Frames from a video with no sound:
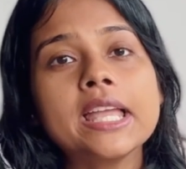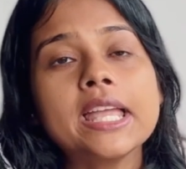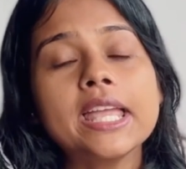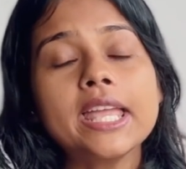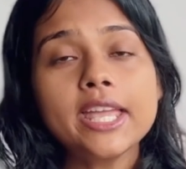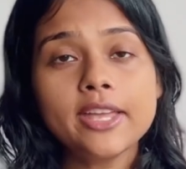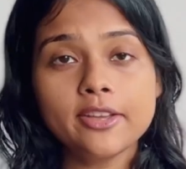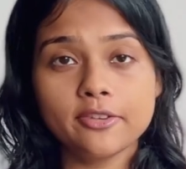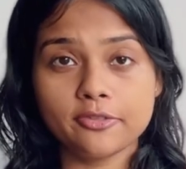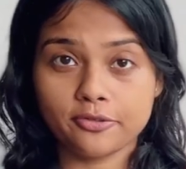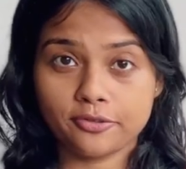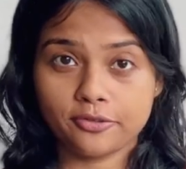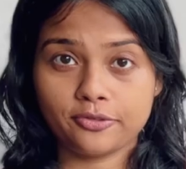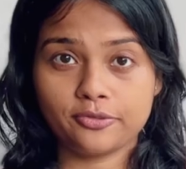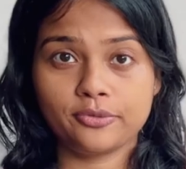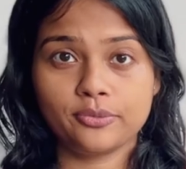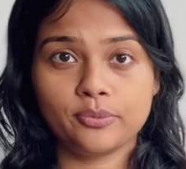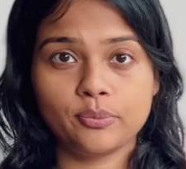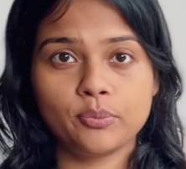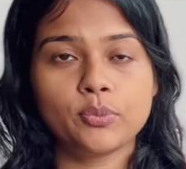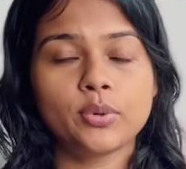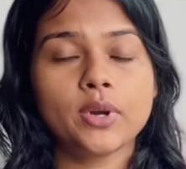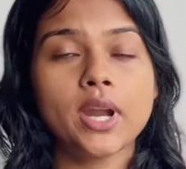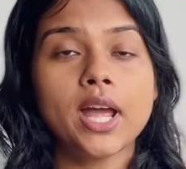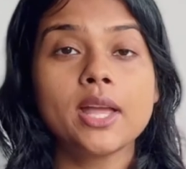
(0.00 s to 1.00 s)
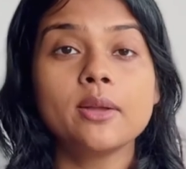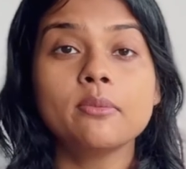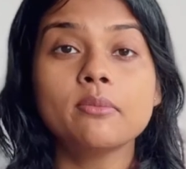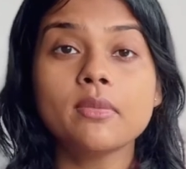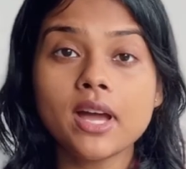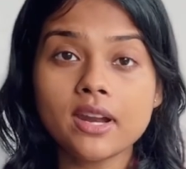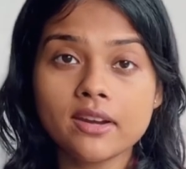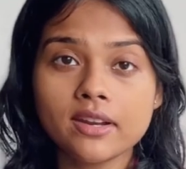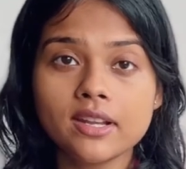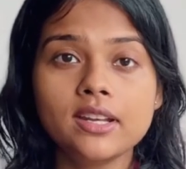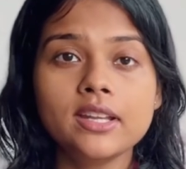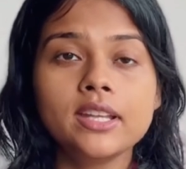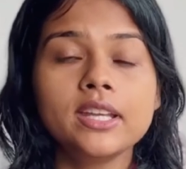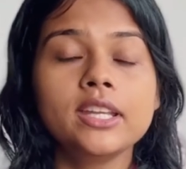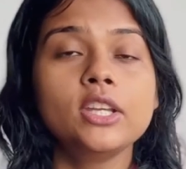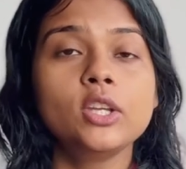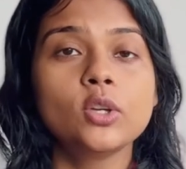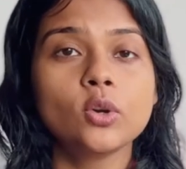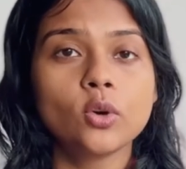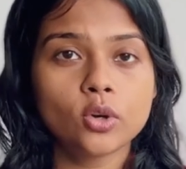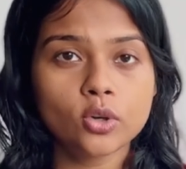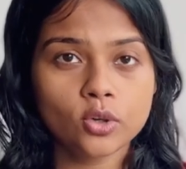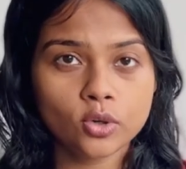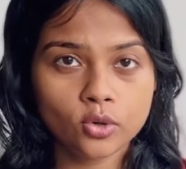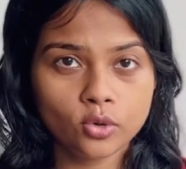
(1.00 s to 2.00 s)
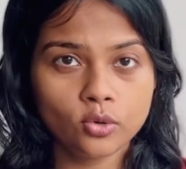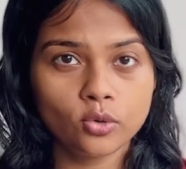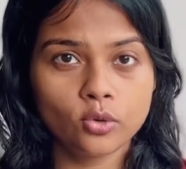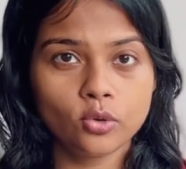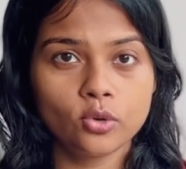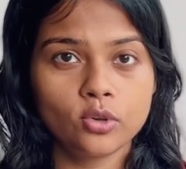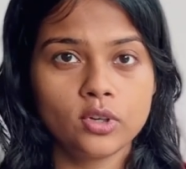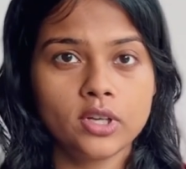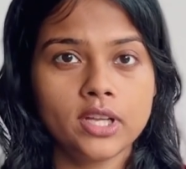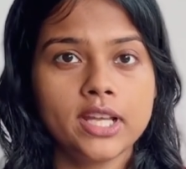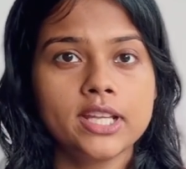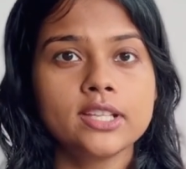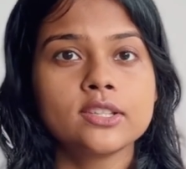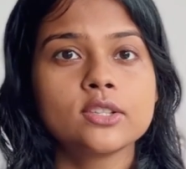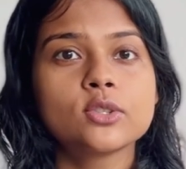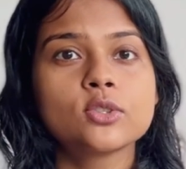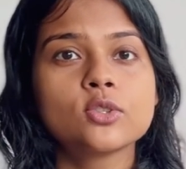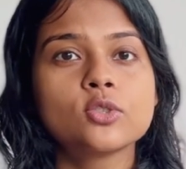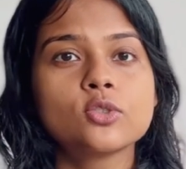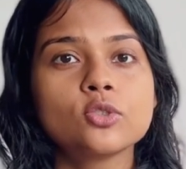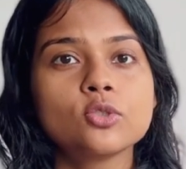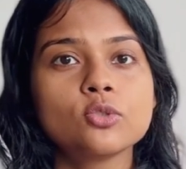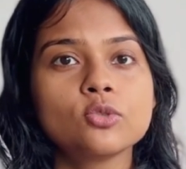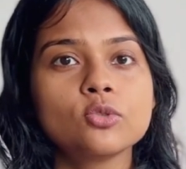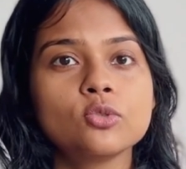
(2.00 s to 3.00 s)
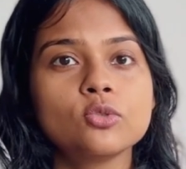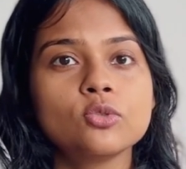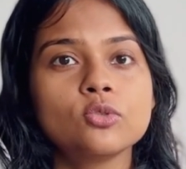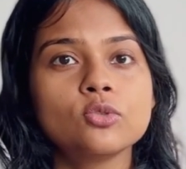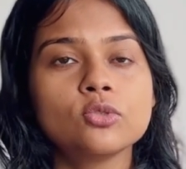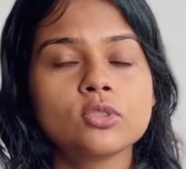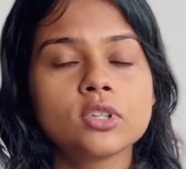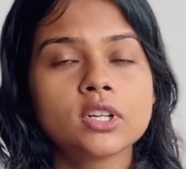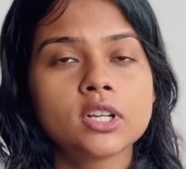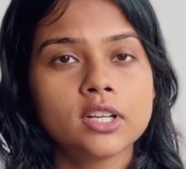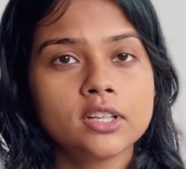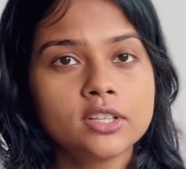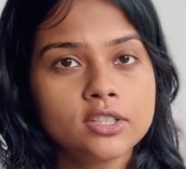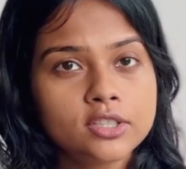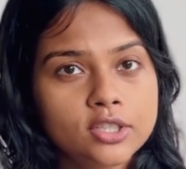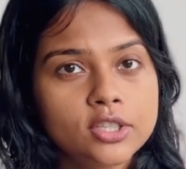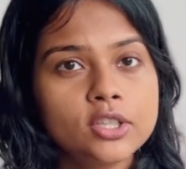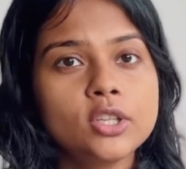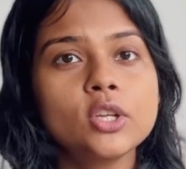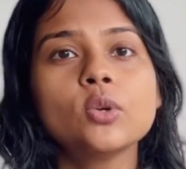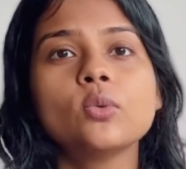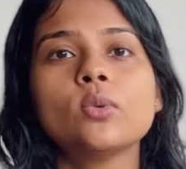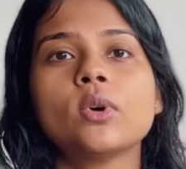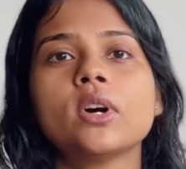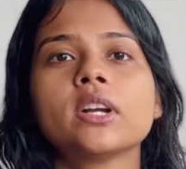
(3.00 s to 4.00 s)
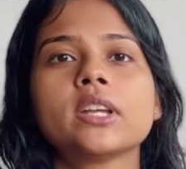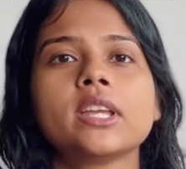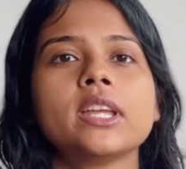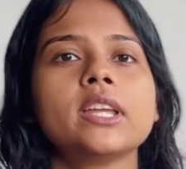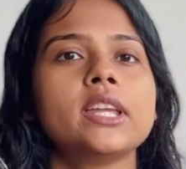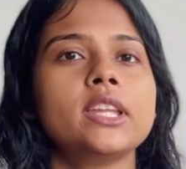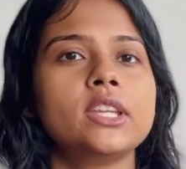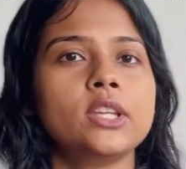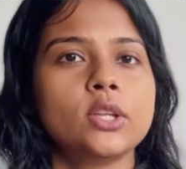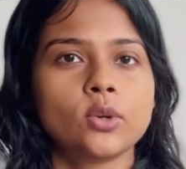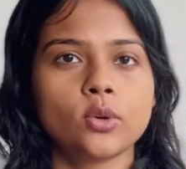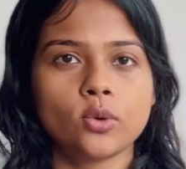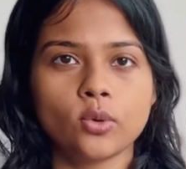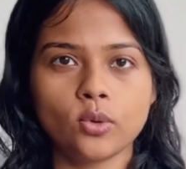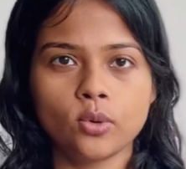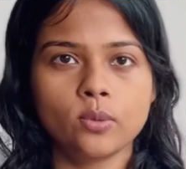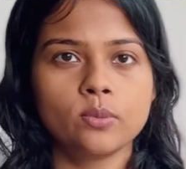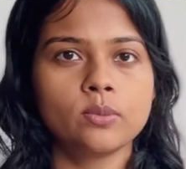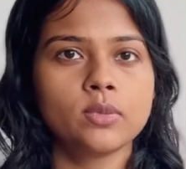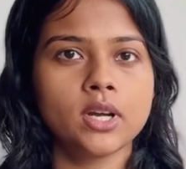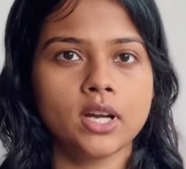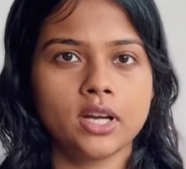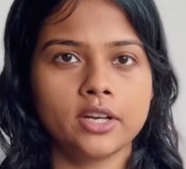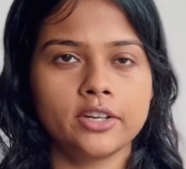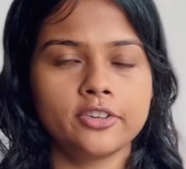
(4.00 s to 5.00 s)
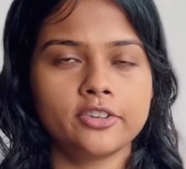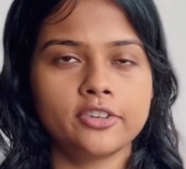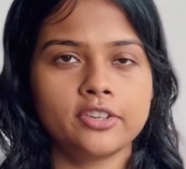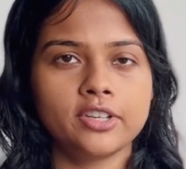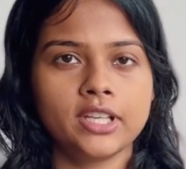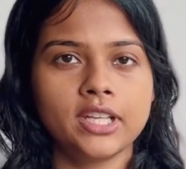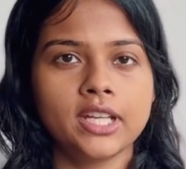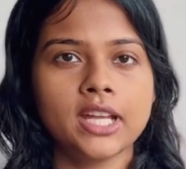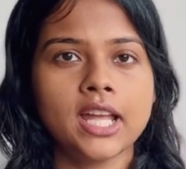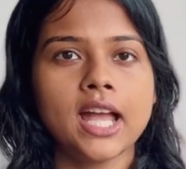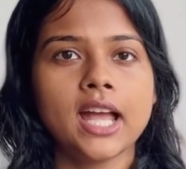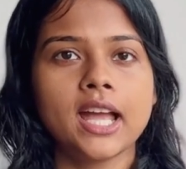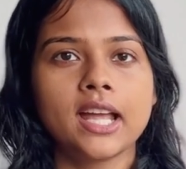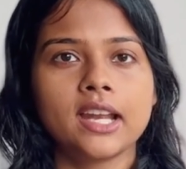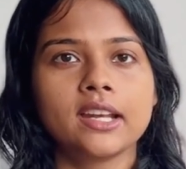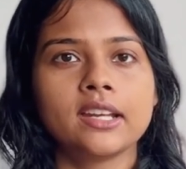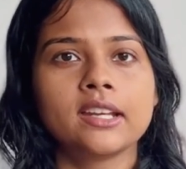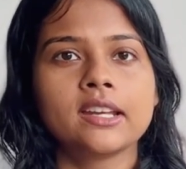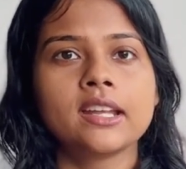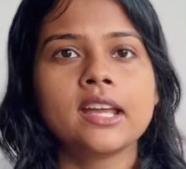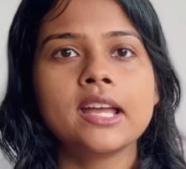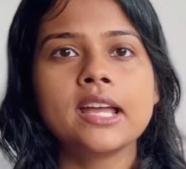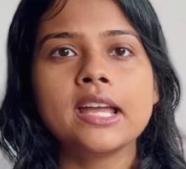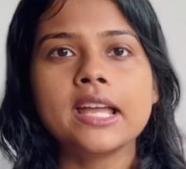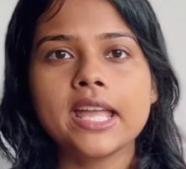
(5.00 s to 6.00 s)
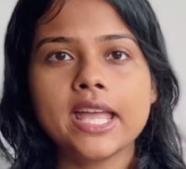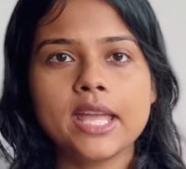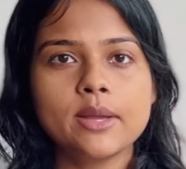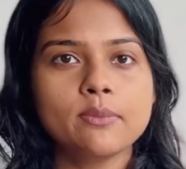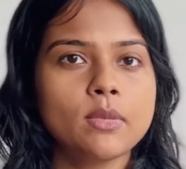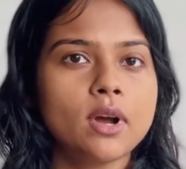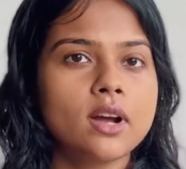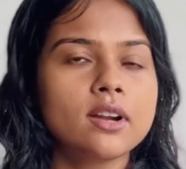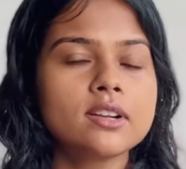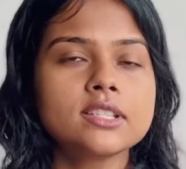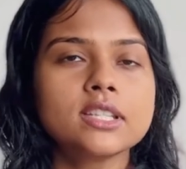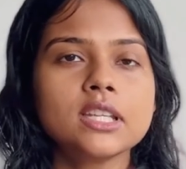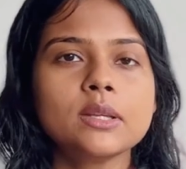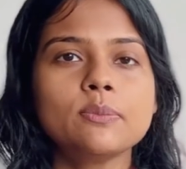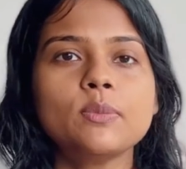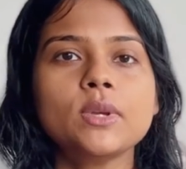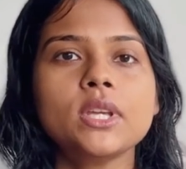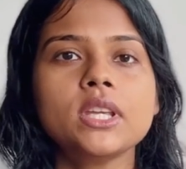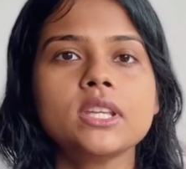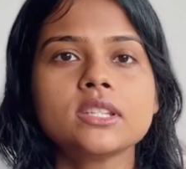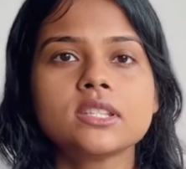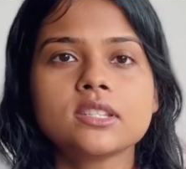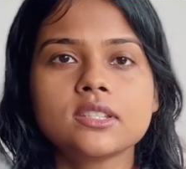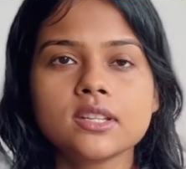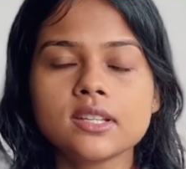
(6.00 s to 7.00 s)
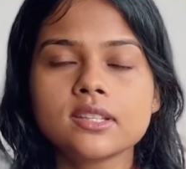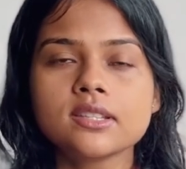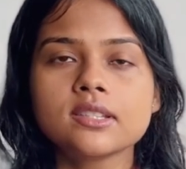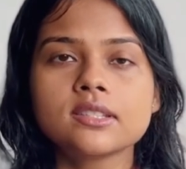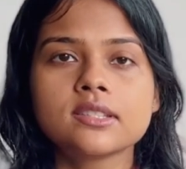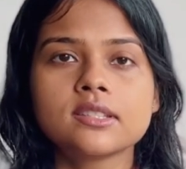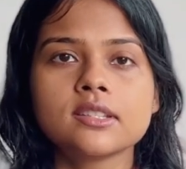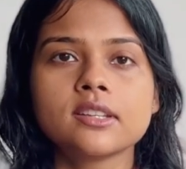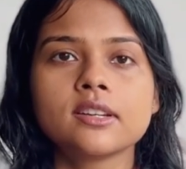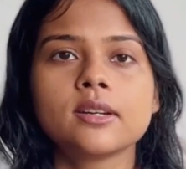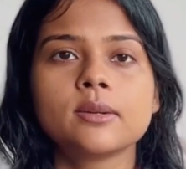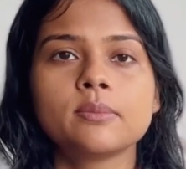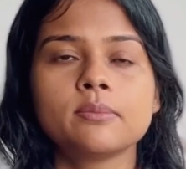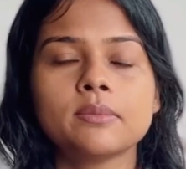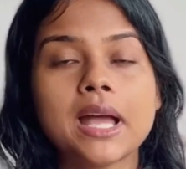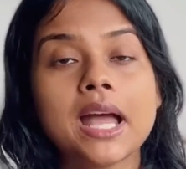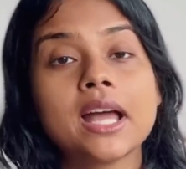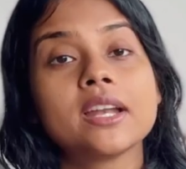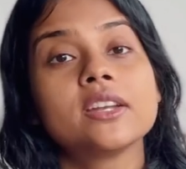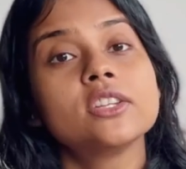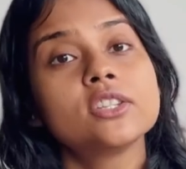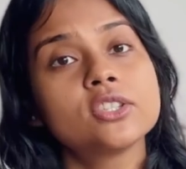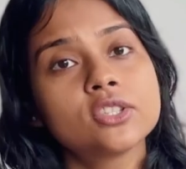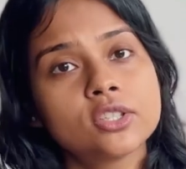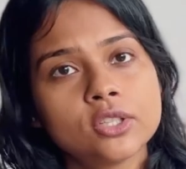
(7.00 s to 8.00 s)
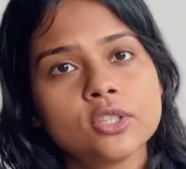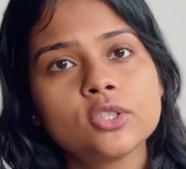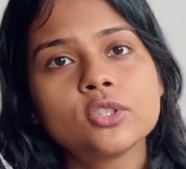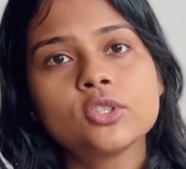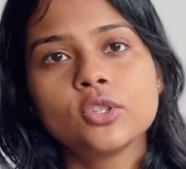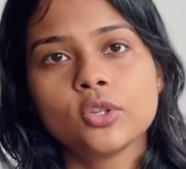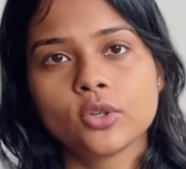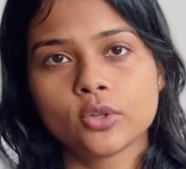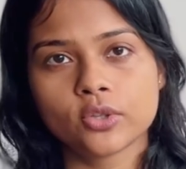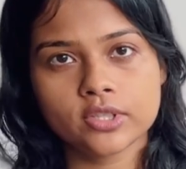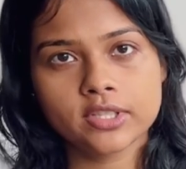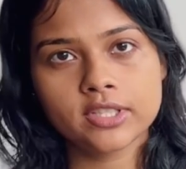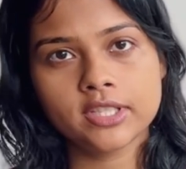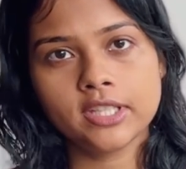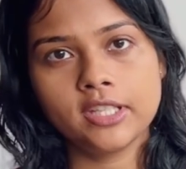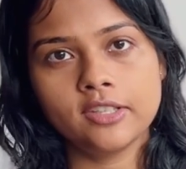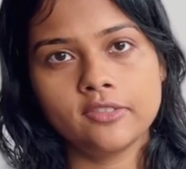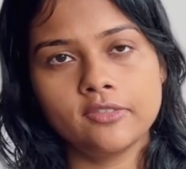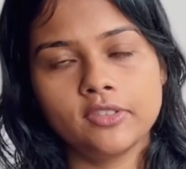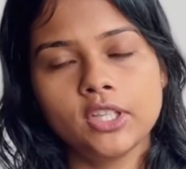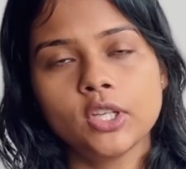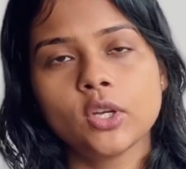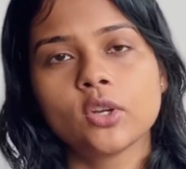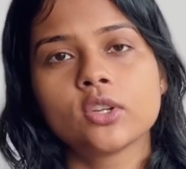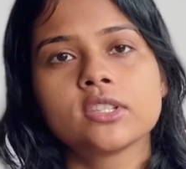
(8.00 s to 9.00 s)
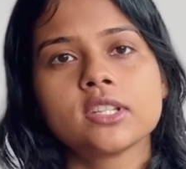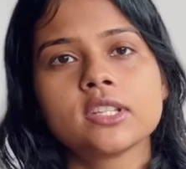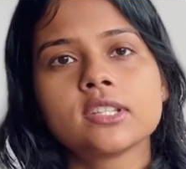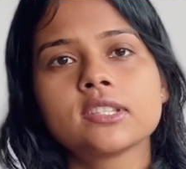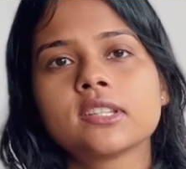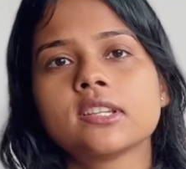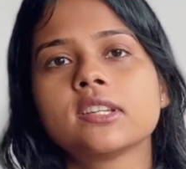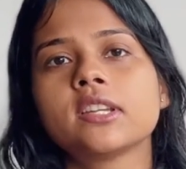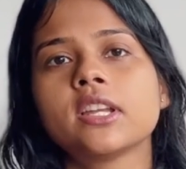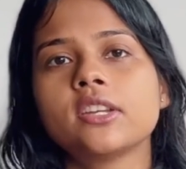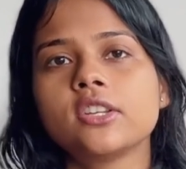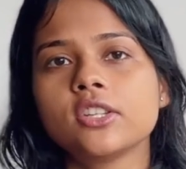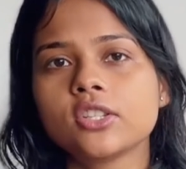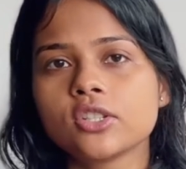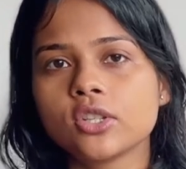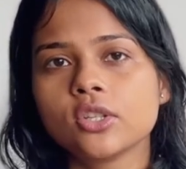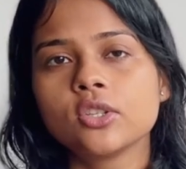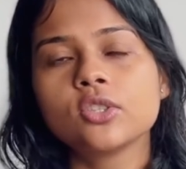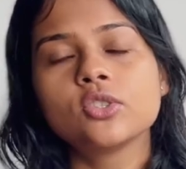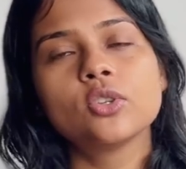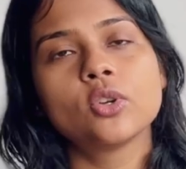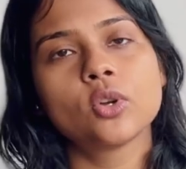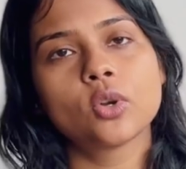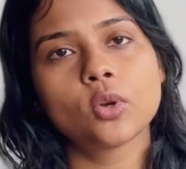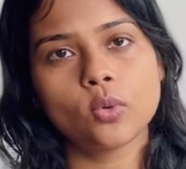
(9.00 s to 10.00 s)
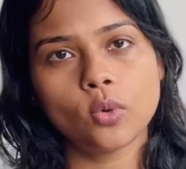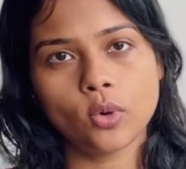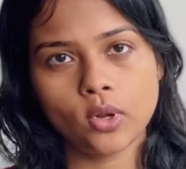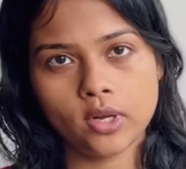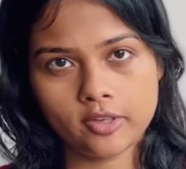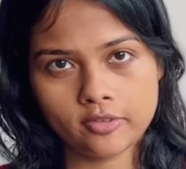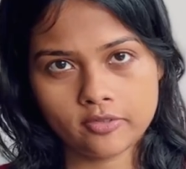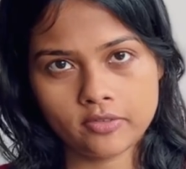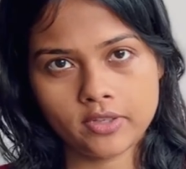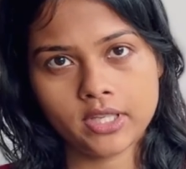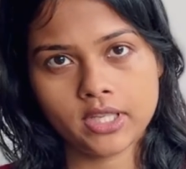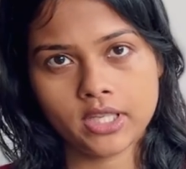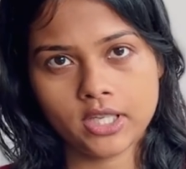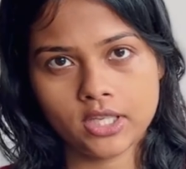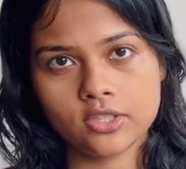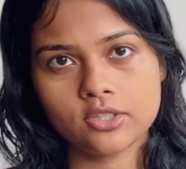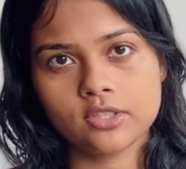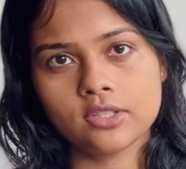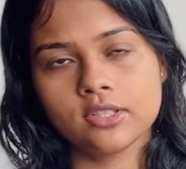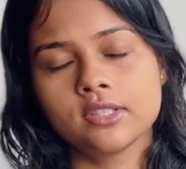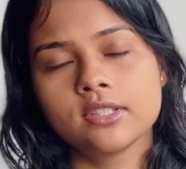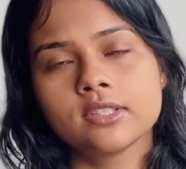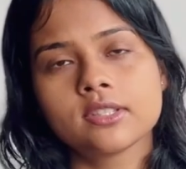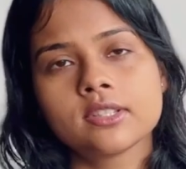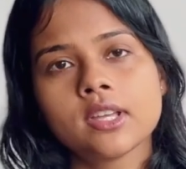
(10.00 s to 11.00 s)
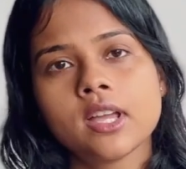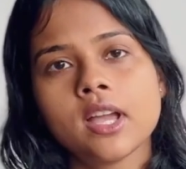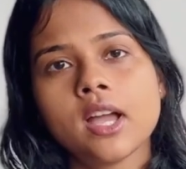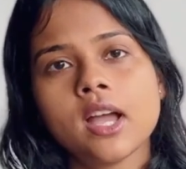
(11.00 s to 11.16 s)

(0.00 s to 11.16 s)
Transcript: If primarily your goal is to continue working in your home country and MRCP is just an addition to your CV or just an addition to your qualifications,